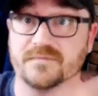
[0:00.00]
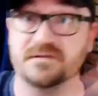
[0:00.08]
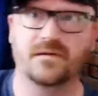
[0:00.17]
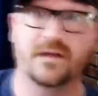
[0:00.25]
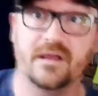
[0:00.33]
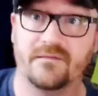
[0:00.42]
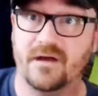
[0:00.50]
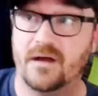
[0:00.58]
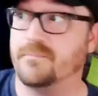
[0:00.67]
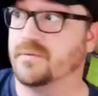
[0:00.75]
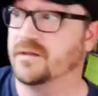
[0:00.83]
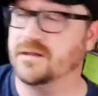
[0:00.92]
So they give
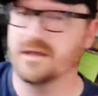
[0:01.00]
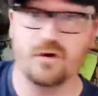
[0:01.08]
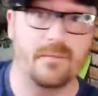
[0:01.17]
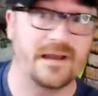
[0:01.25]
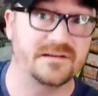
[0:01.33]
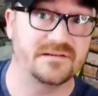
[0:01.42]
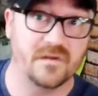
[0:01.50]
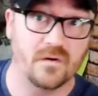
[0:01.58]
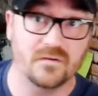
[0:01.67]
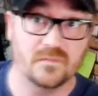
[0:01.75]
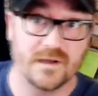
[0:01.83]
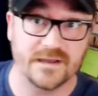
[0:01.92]
up and then they go back to the
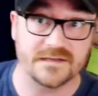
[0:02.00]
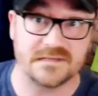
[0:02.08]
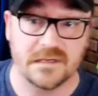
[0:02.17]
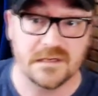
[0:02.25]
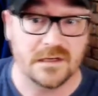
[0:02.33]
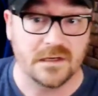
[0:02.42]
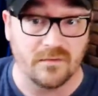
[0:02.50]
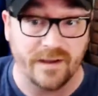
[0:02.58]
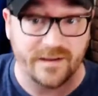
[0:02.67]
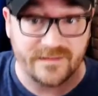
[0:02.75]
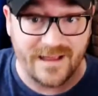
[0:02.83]
old ways, right?